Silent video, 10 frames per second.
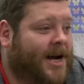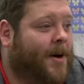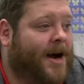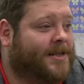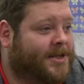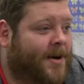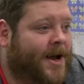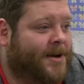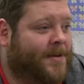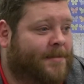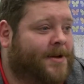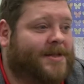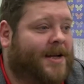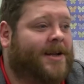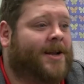how I saw it anyway, because
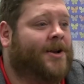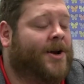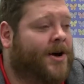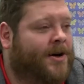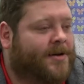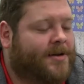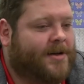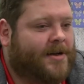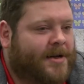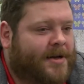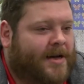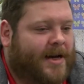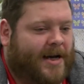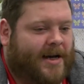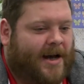I didn't know.
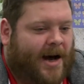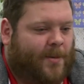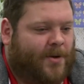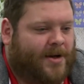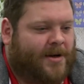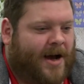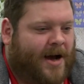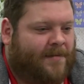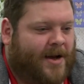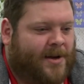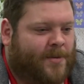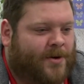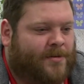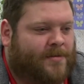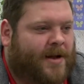I wouldn't have
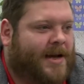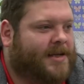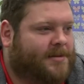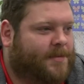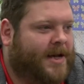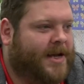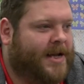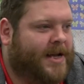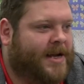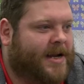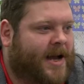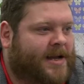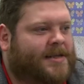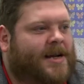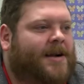anyone explaining
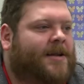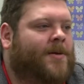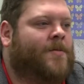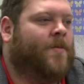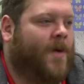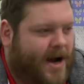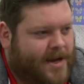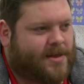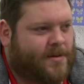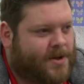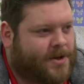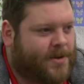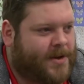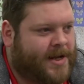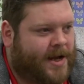exactly why they were
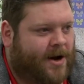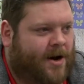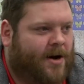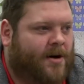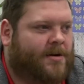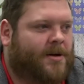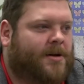doing it or